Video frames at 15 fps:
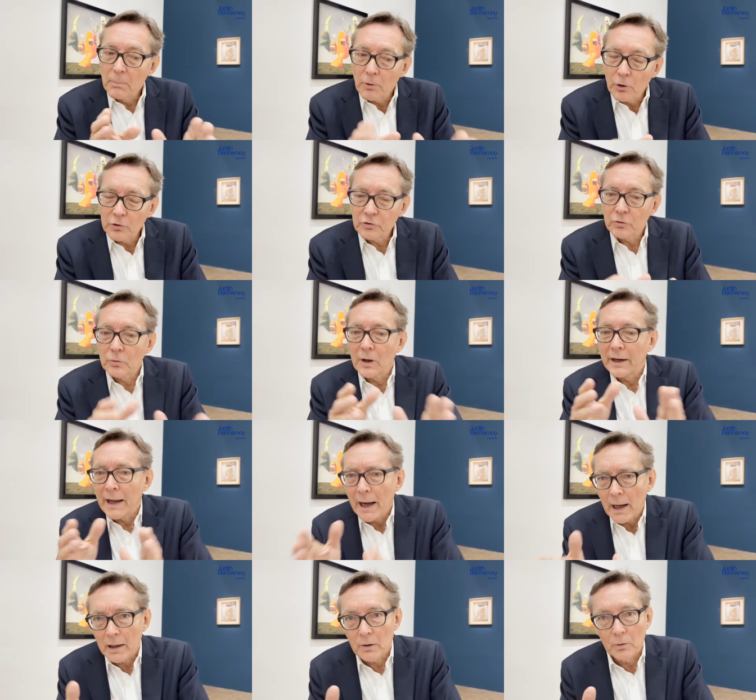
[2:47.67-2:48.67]
Breton and
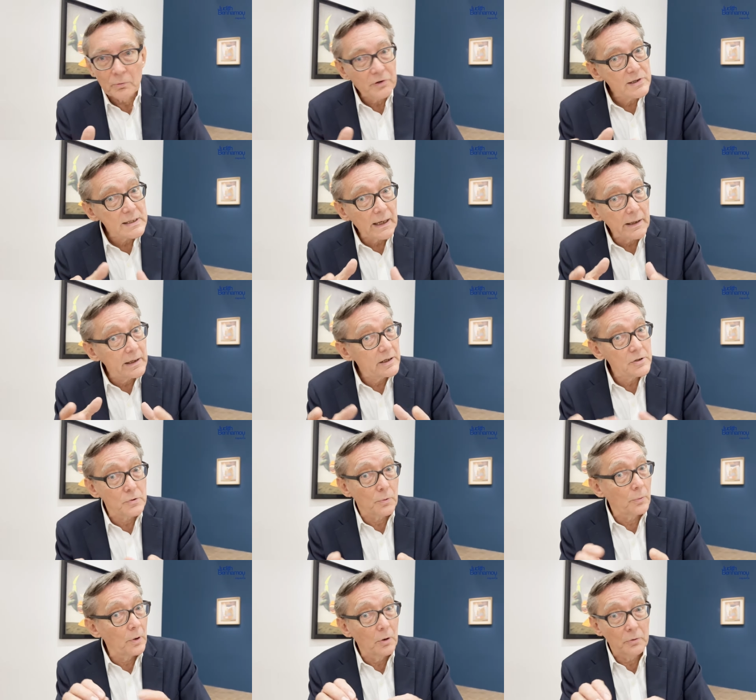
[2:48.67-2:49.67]
Aragon decided
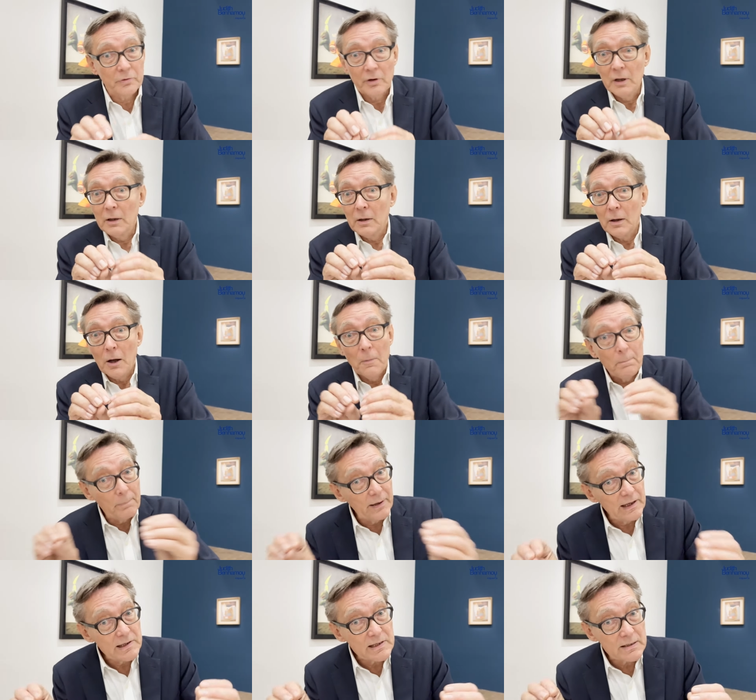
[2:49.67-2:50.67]
to write a
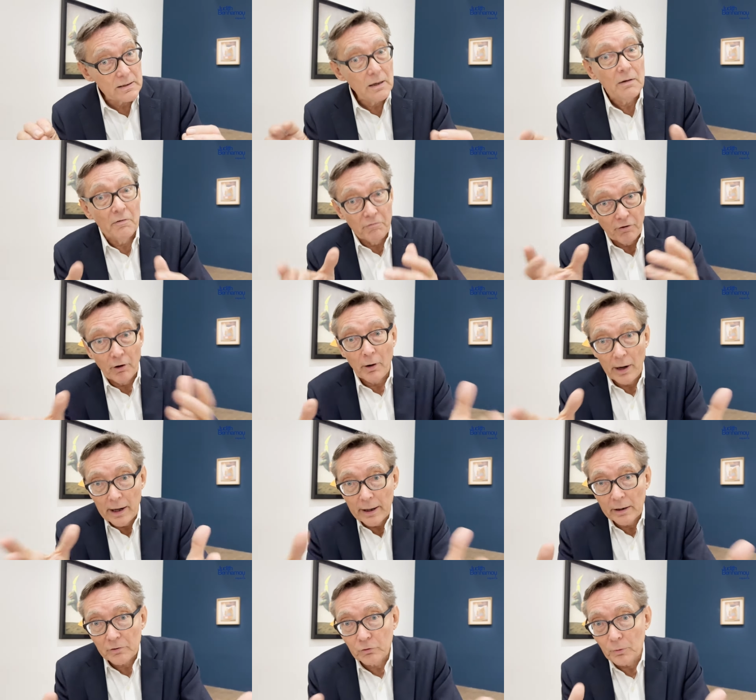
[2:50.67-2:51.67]
piece for
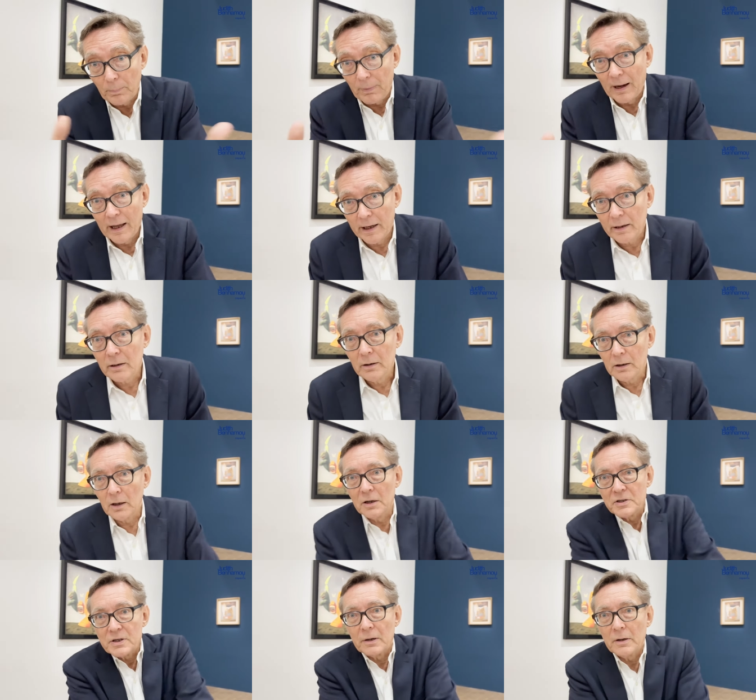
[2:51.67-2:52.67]
her to play
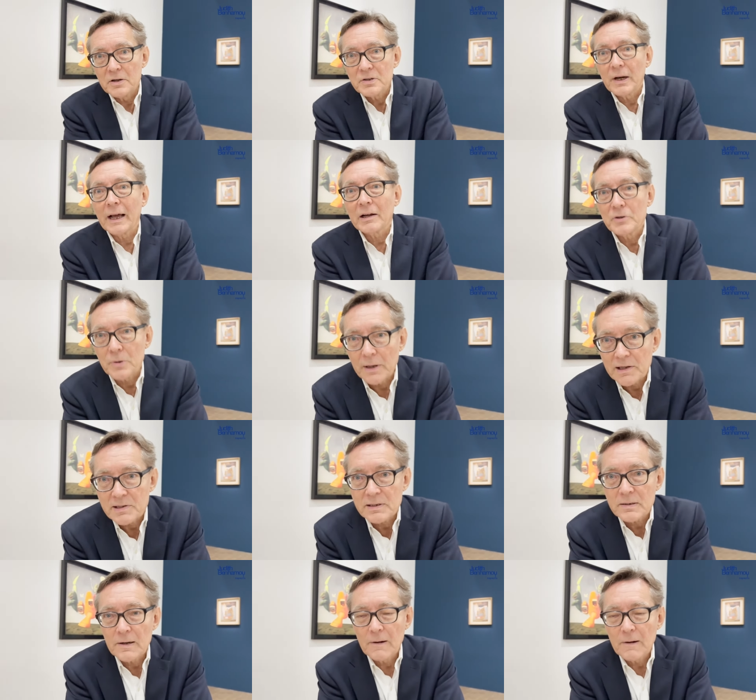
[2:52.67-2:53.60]
as, a, as an actress.